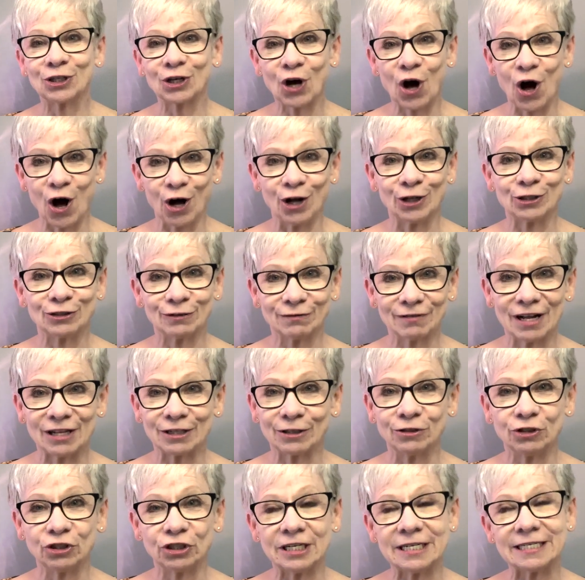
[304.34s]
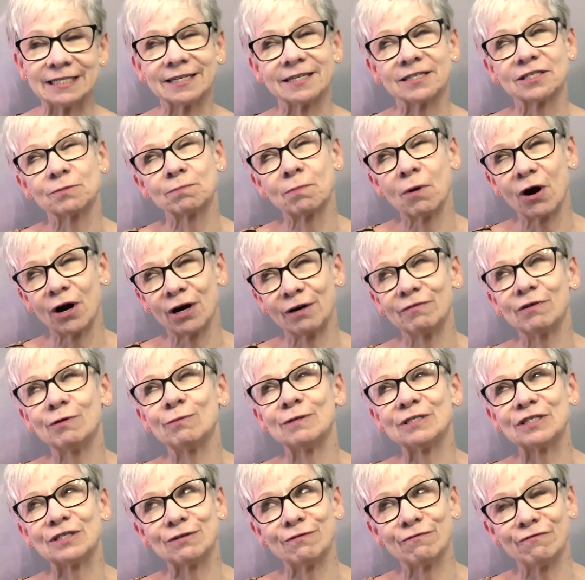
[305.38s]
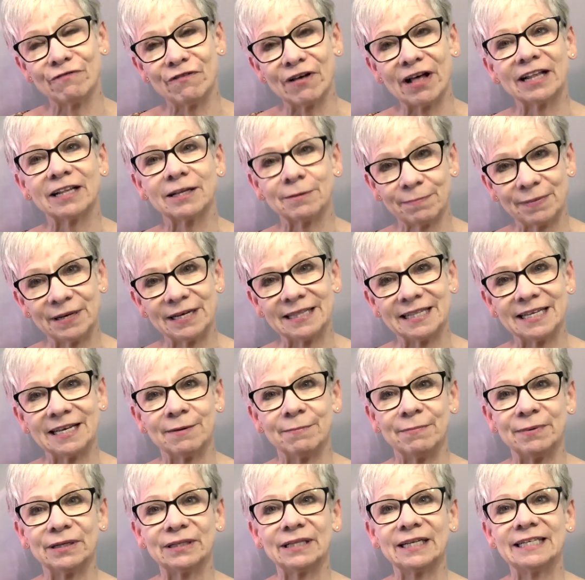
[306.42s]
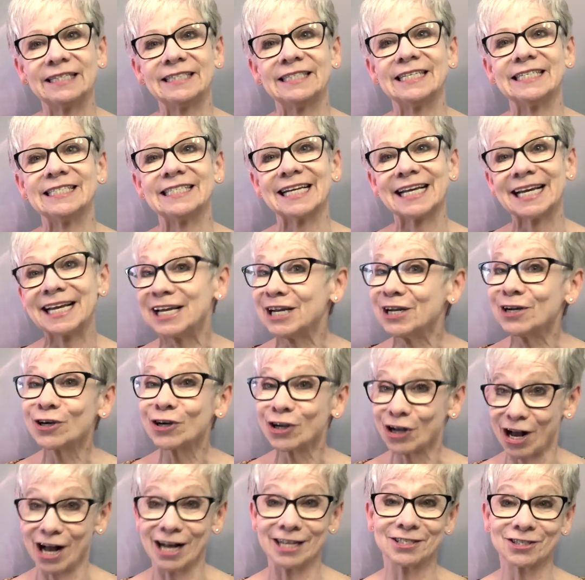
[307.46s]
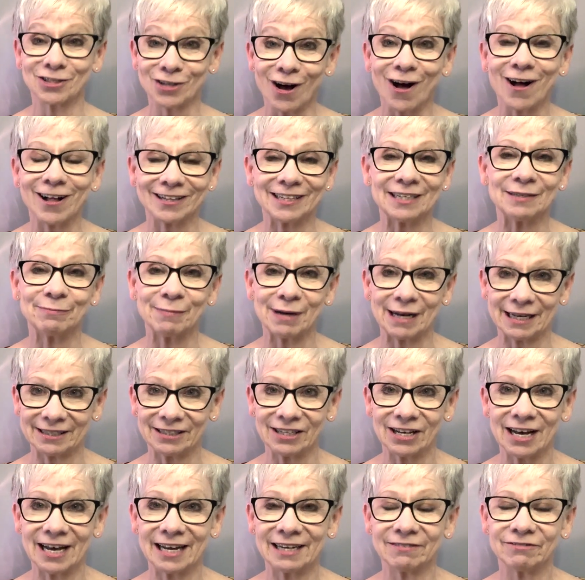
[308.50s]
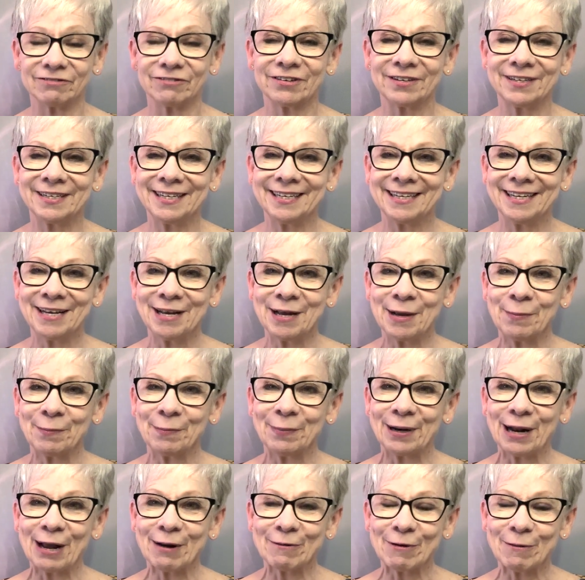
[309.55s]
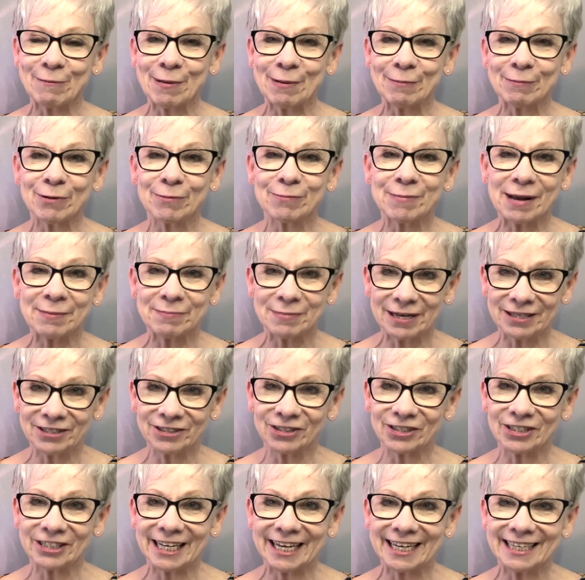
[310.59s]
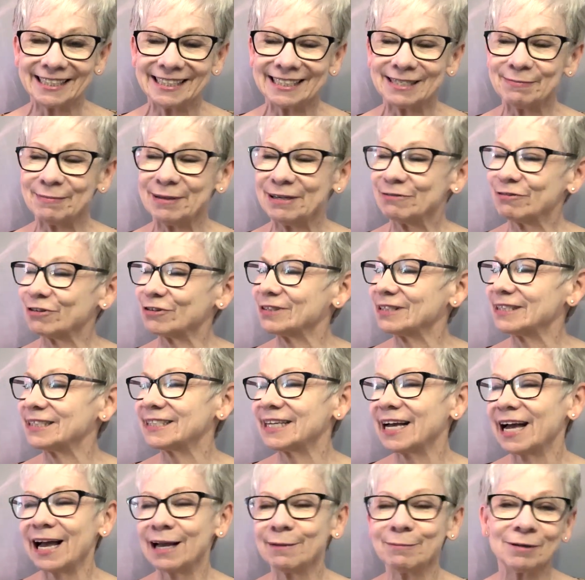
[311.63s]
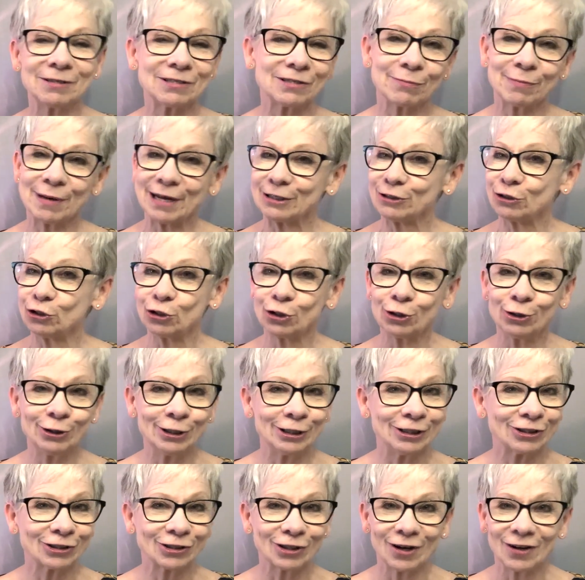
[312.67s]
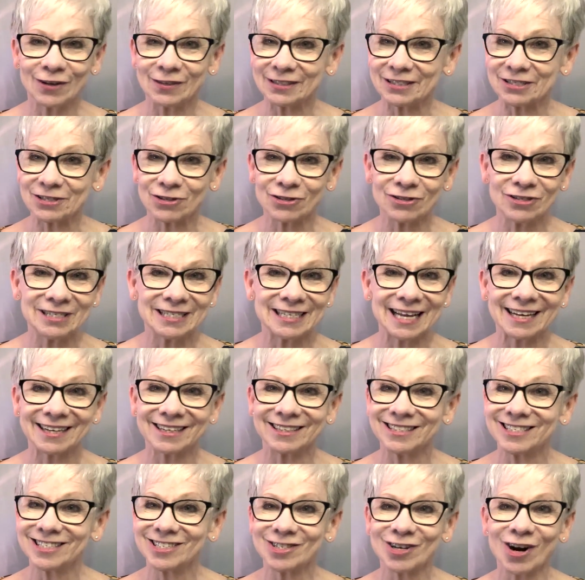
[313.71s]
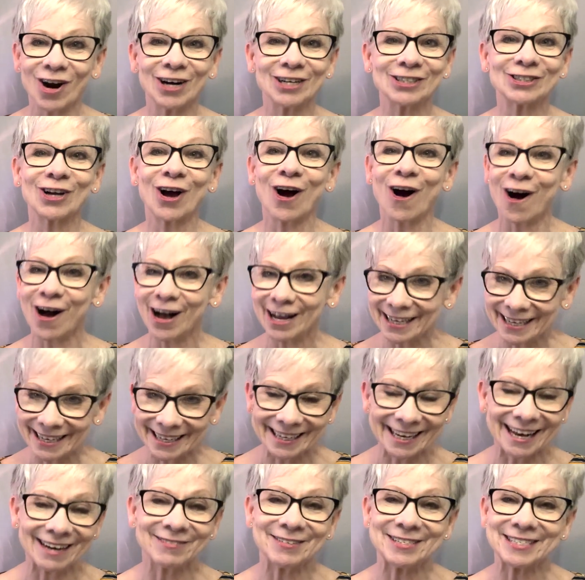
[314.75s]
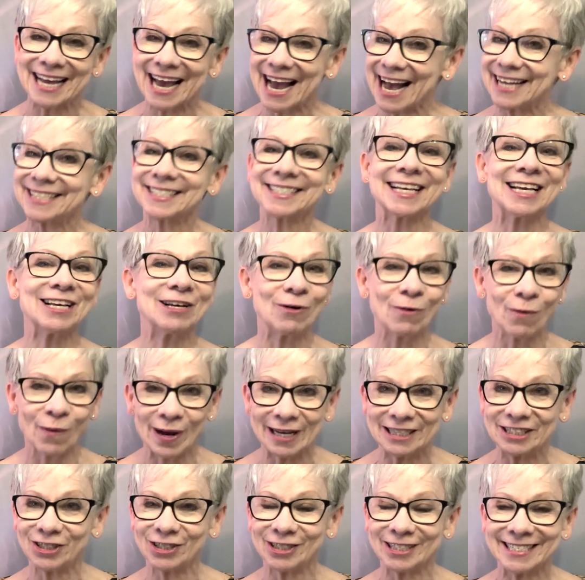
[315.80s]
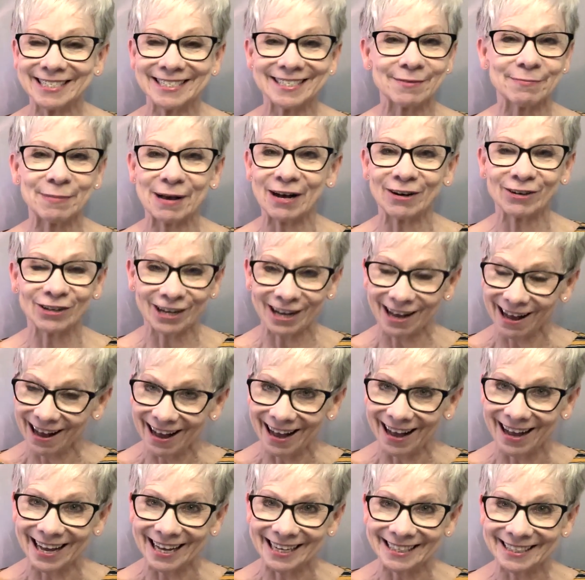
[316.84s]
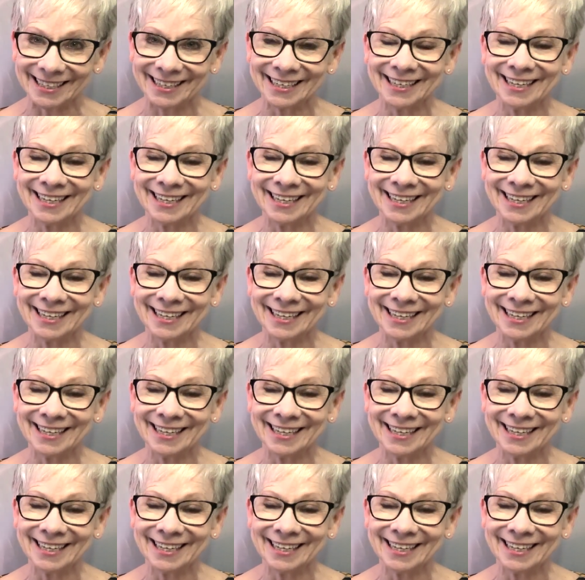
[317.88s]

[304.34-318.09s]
call to follow Jesus. Part of it was developing the ability to hear God's call in my life. But I remember my mother saying to me from the time I was about 2 years old, as soon as I could start talking, I was asking questions about God